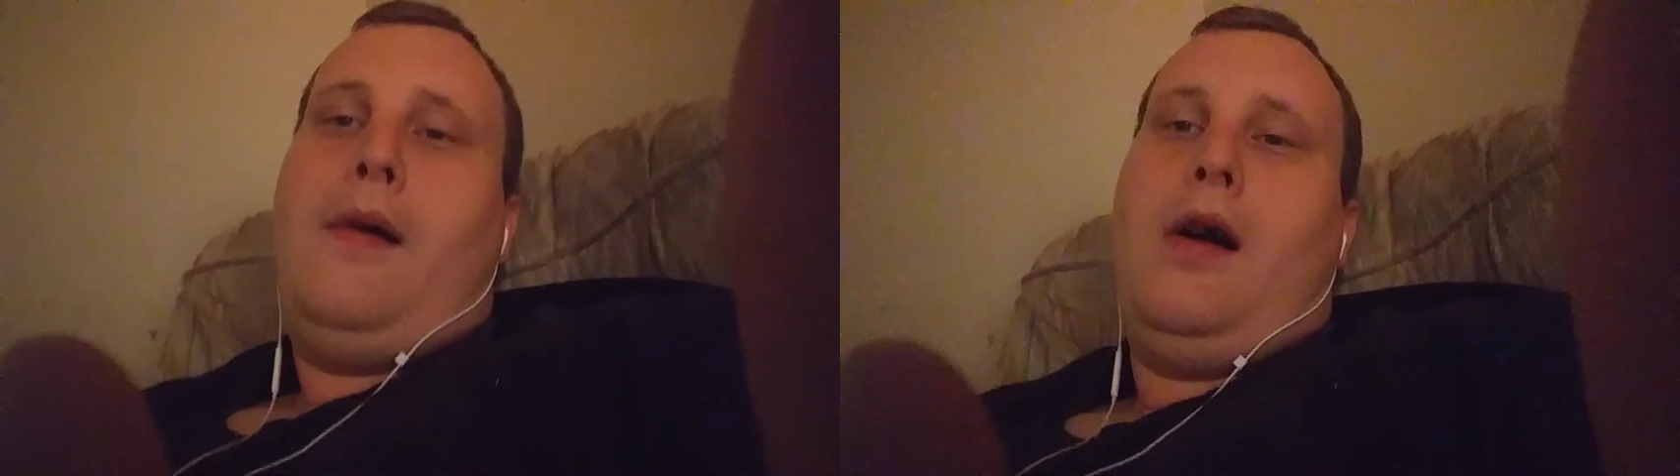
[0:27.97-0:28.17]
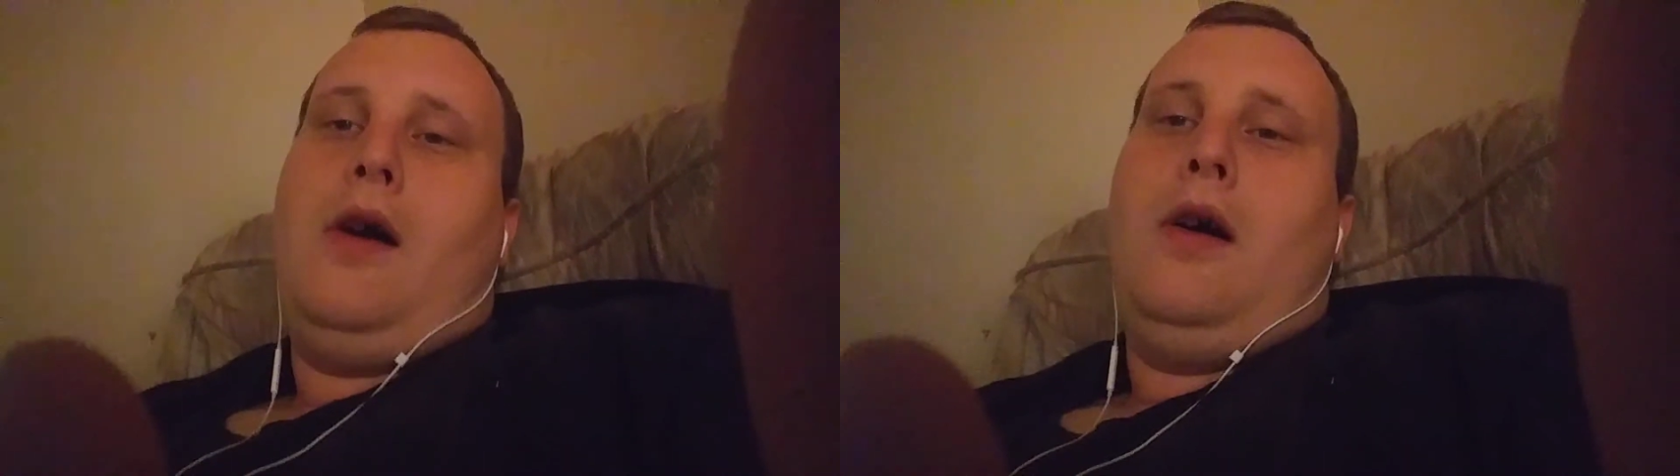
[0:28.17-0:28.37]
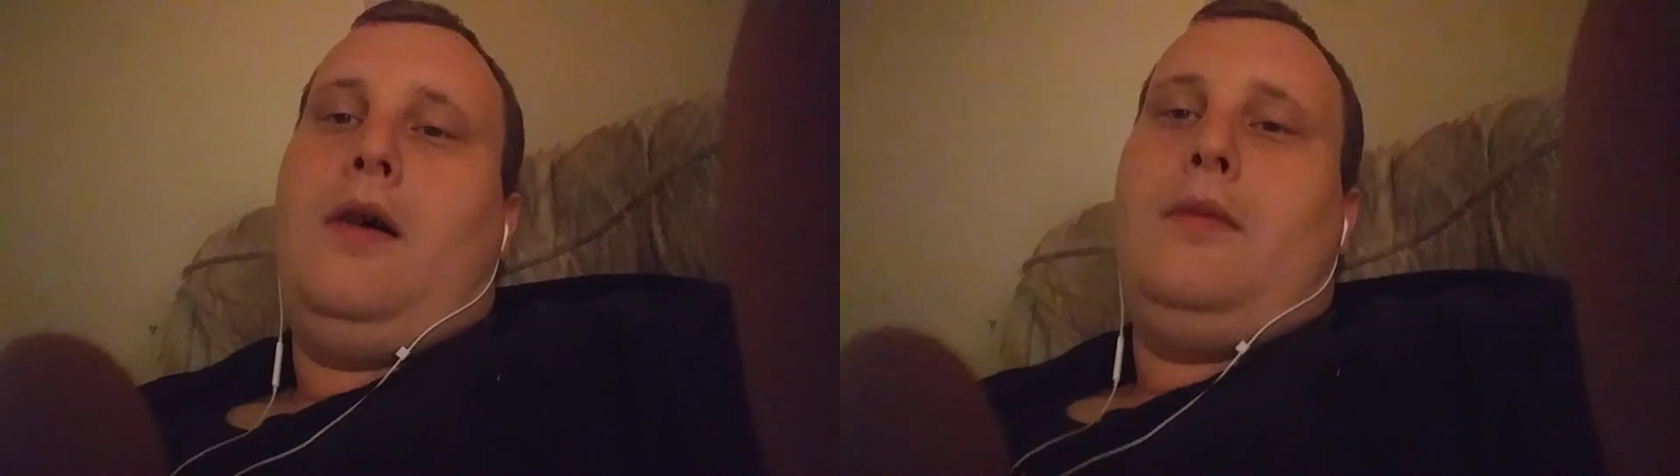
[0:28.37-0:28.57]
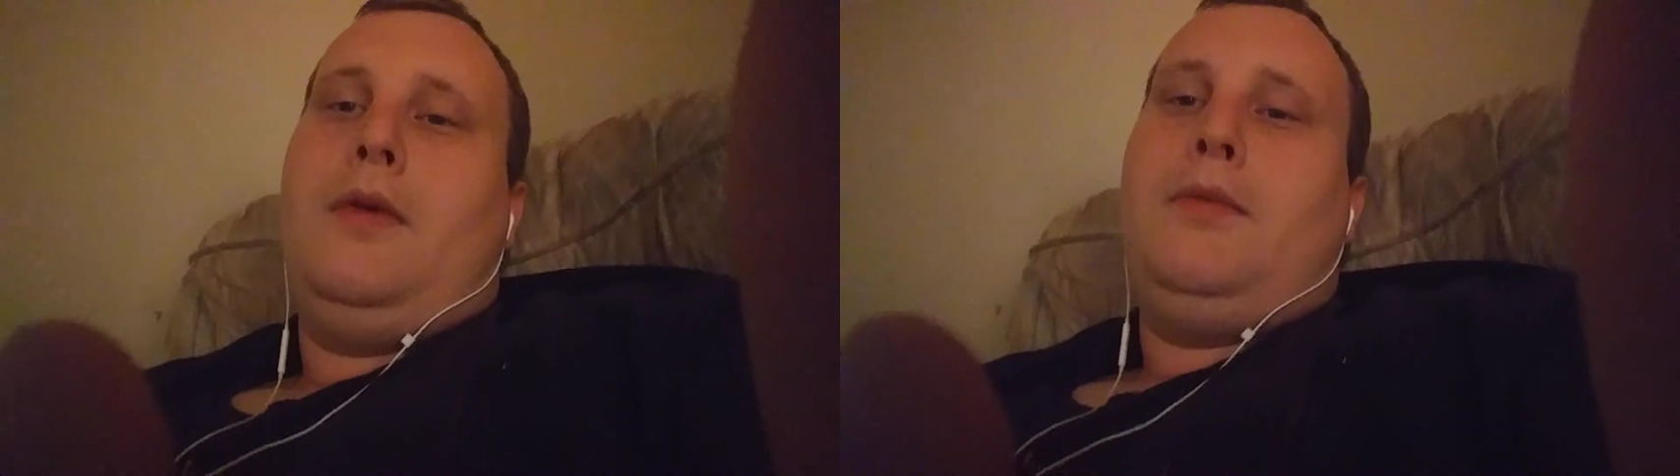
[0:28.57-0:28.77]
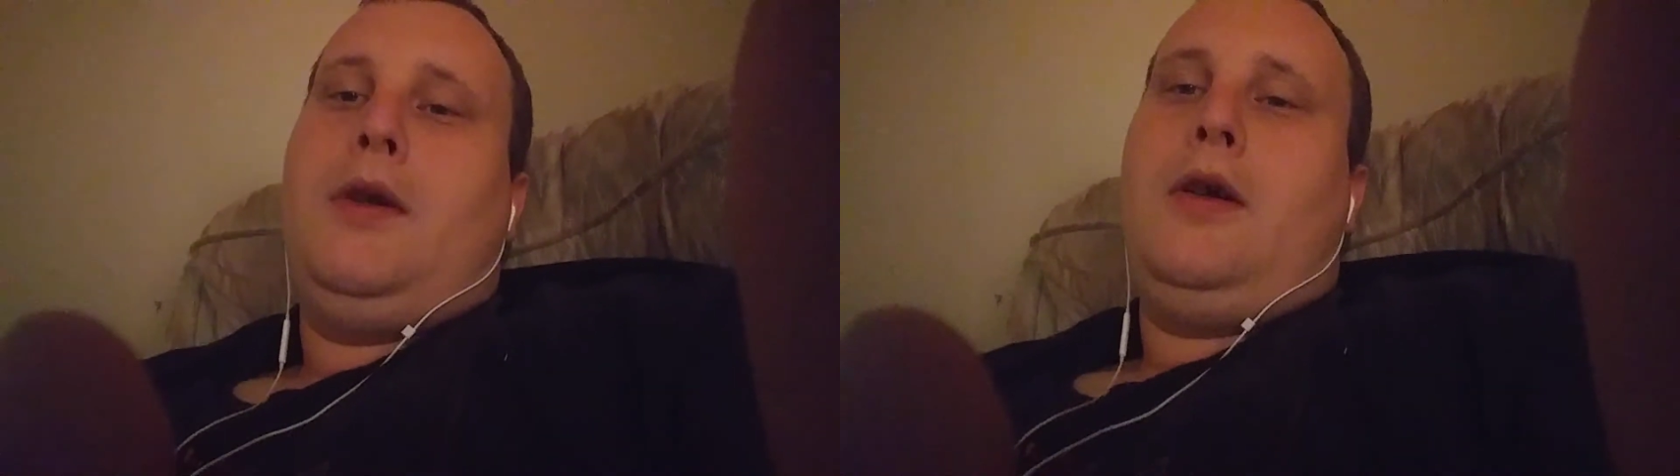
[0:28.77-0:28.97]

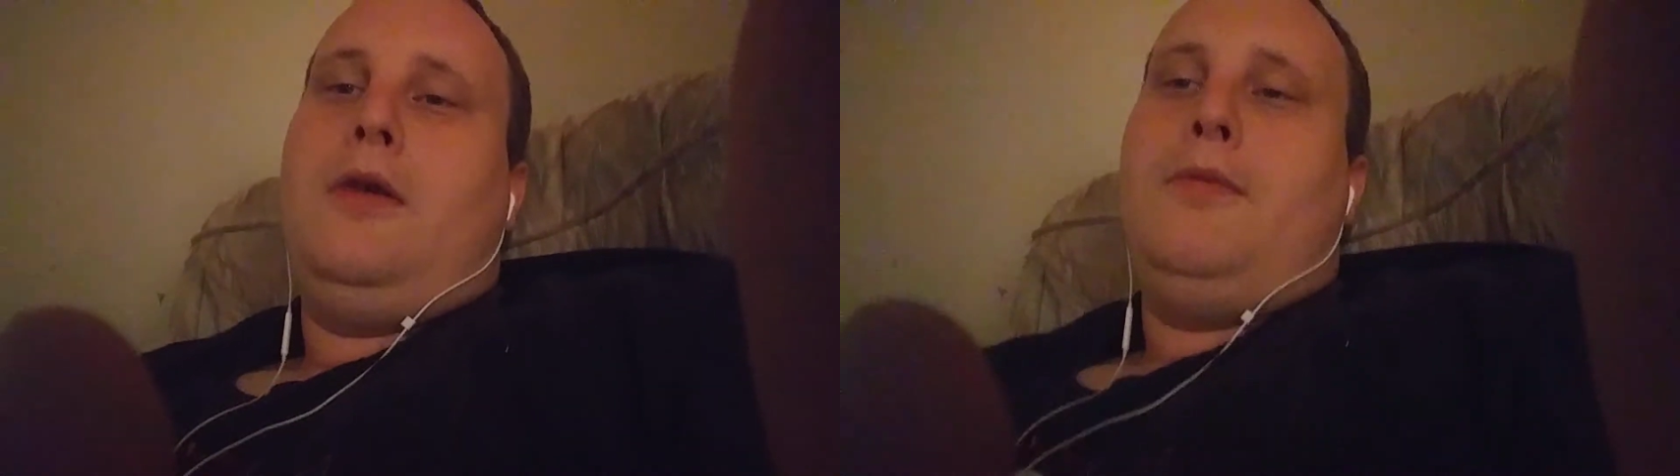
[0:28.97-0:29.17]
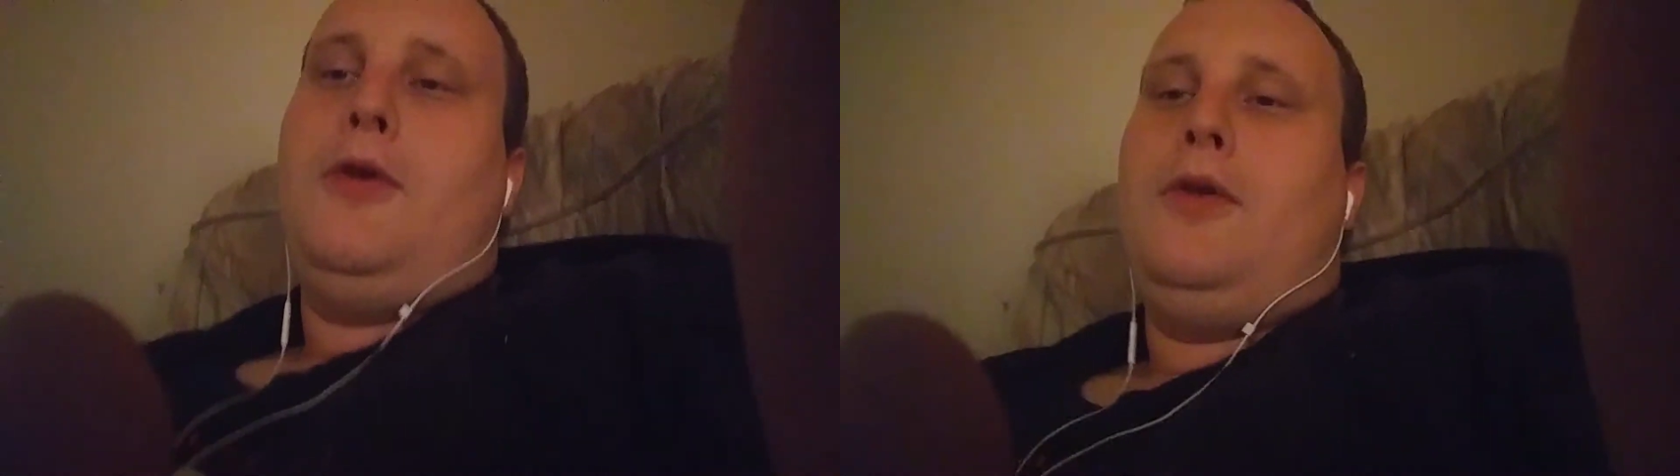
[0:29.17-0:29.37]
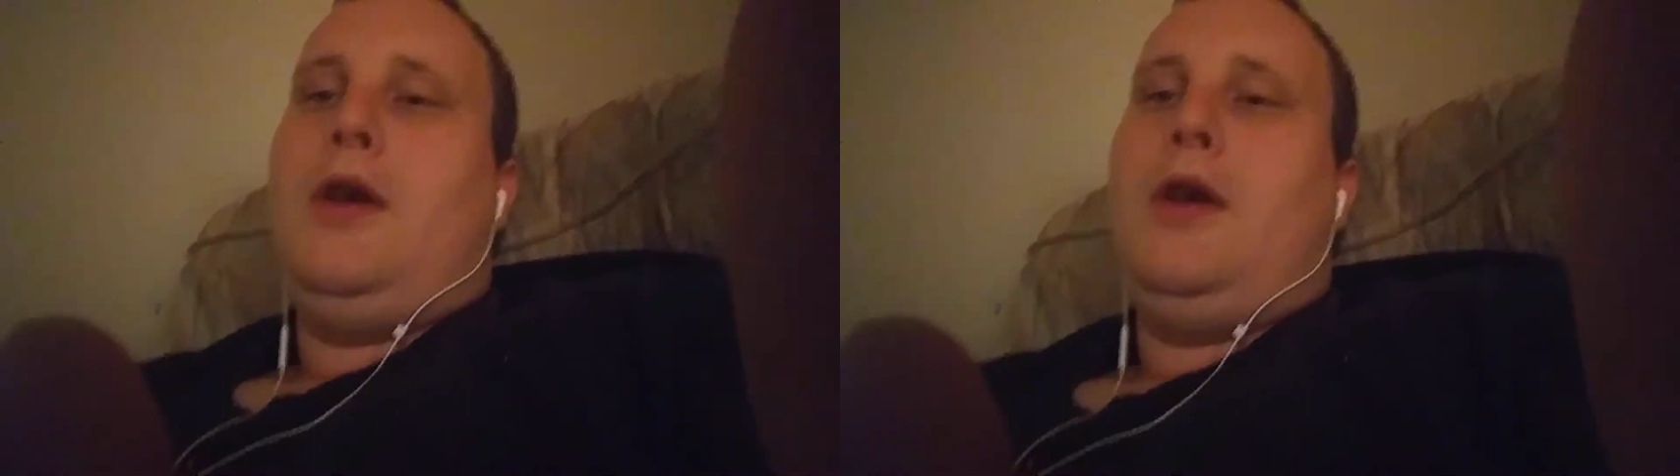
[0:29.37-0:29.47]
I'm in a good mood.